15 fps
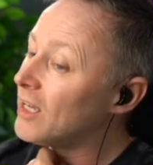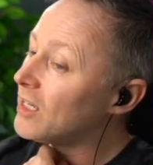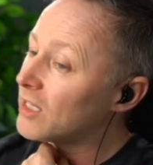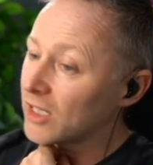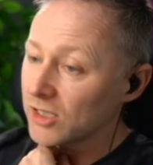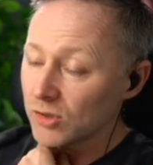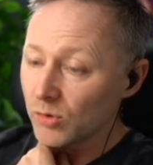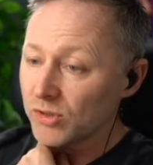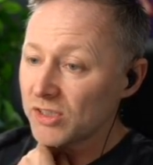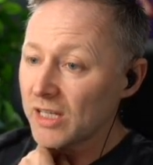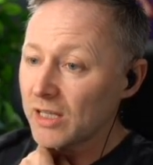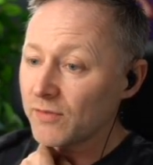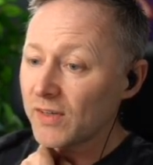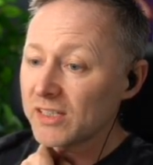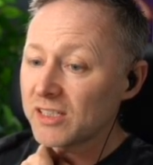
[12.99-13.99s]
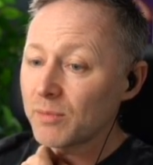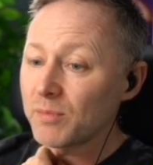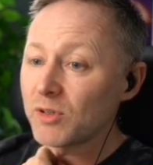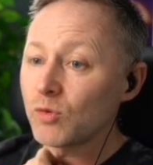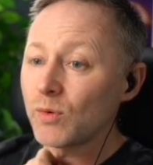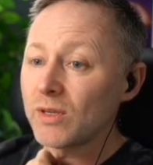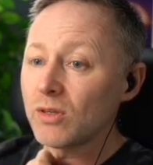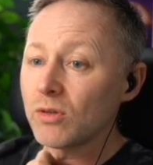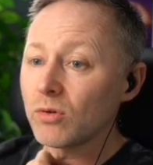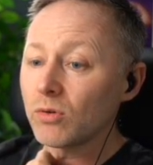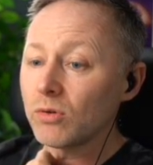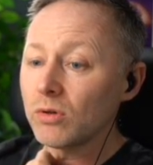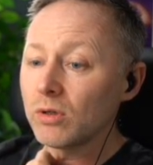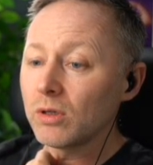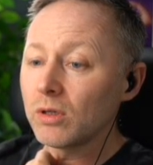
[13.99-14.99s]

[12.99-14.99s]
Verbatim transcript: It's no said if it's in between, though.